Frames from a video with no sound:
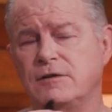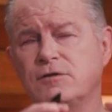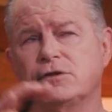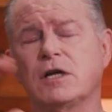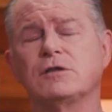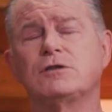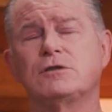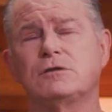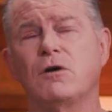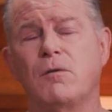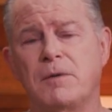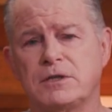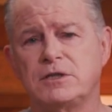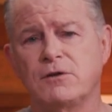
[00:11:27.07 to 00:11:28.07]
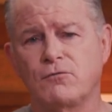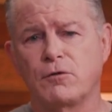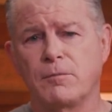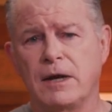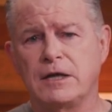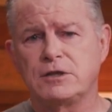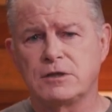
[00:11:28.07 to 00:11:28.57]
You just got so much
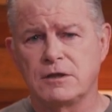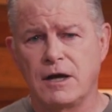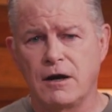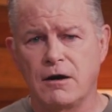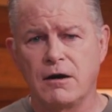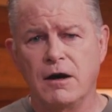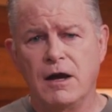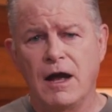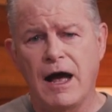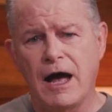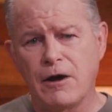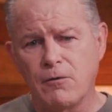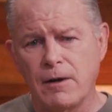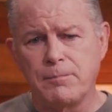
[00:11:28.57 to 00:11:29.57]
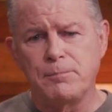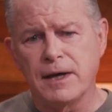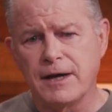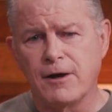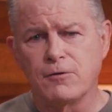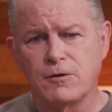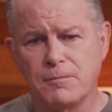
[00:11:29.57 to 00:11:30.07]
information there. How do I
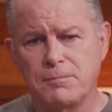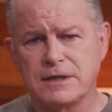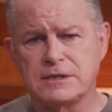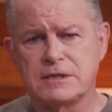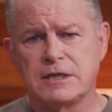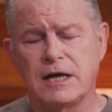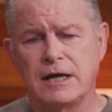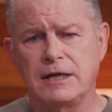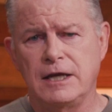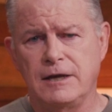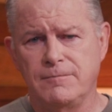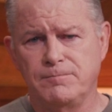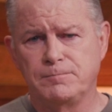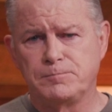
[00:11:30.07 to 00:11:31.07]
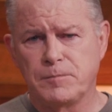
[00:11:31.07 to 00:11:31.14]
pick out the bits that I need?